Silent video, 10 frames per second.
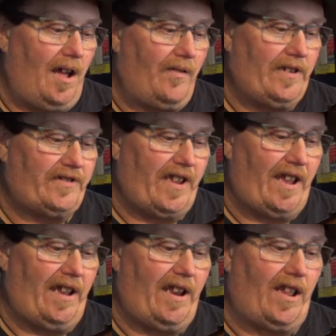This
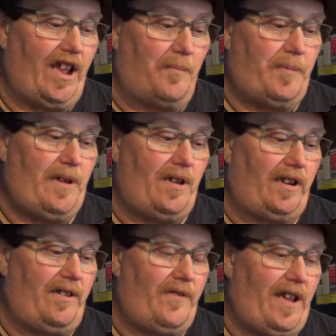thing, it'll help you
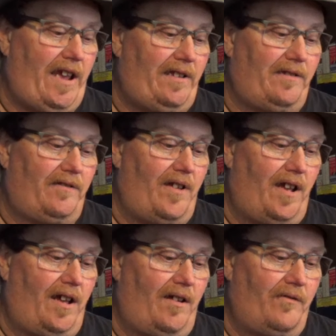alleviate
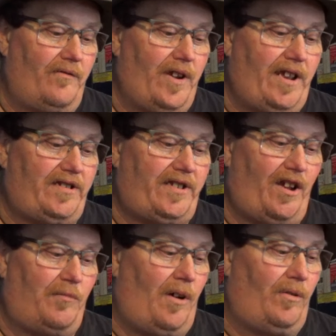wrist,
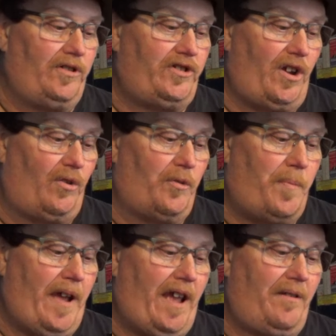elbow, and shoulder
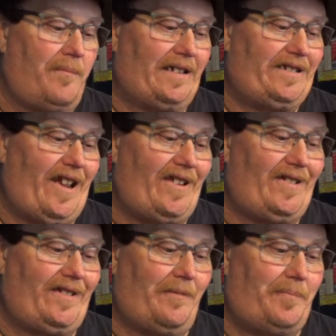pain by
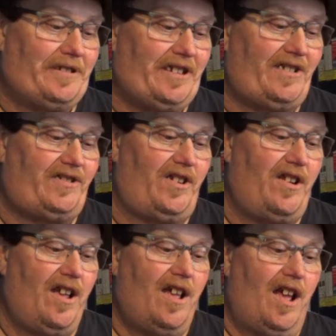changing the position
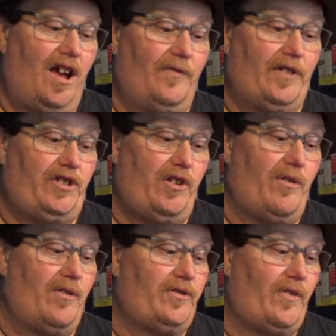of the
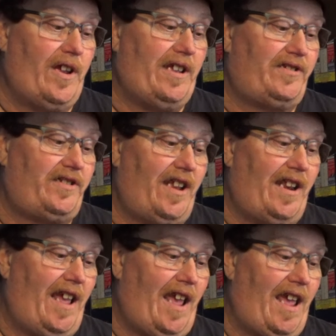shooter's wrist and
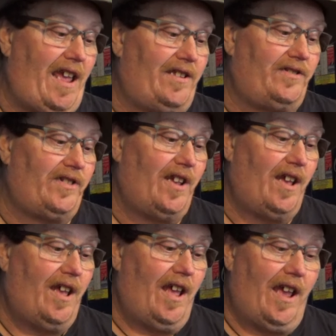hands.
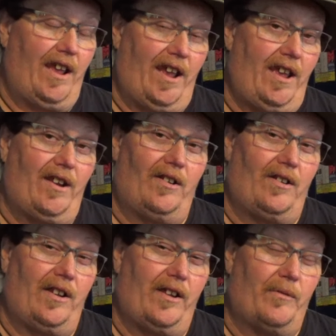
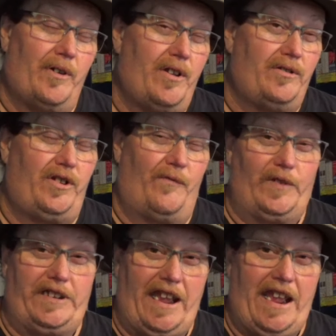It'll reduce your
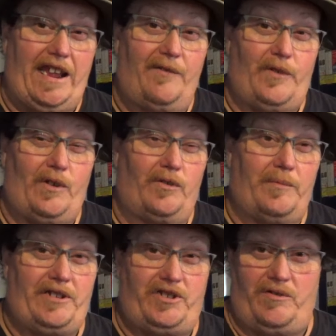fatigue if you're going to
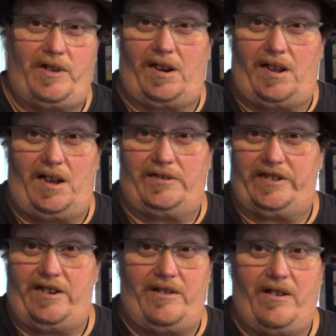be shooting a lot.
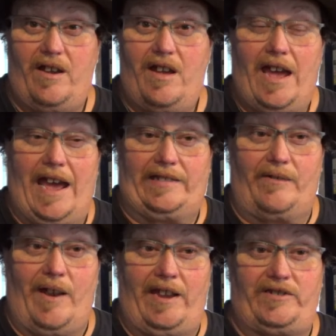Say you're at the
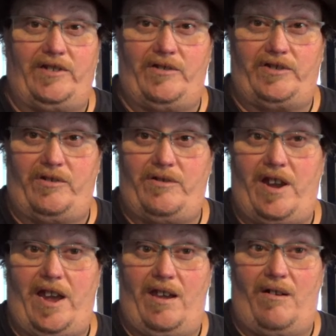range and you're shooting
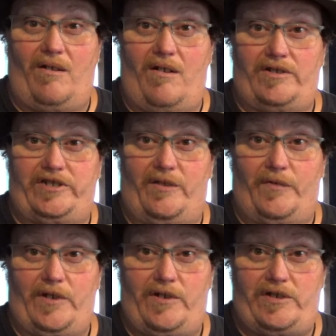your AR or stuff,
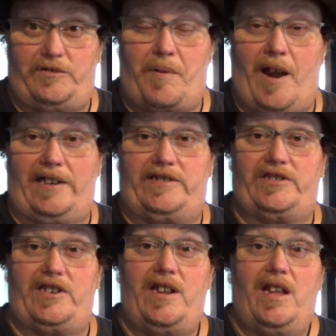or you're just
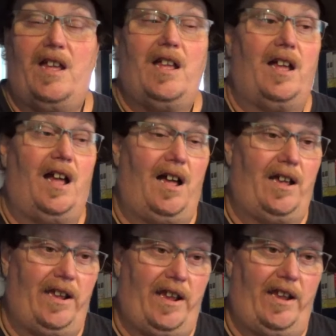practicing.
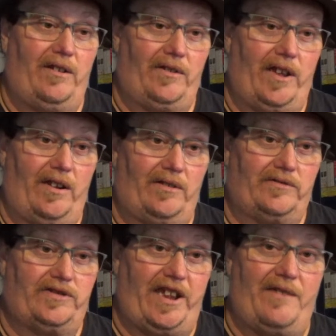It'll
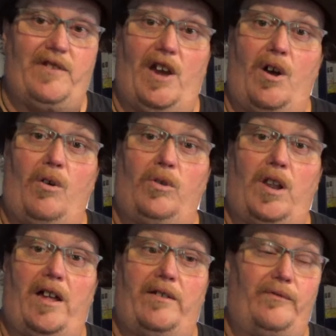save you a whole
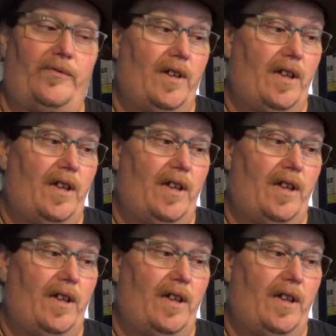lot of